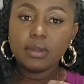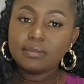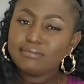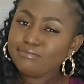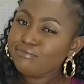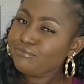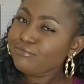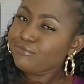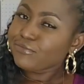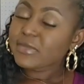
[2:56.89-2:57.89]

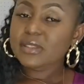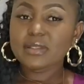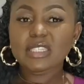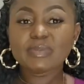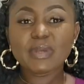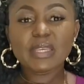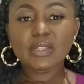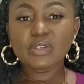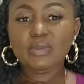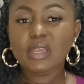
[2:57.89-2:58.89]

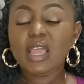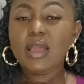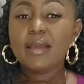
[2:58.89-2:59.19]
Speaking to me.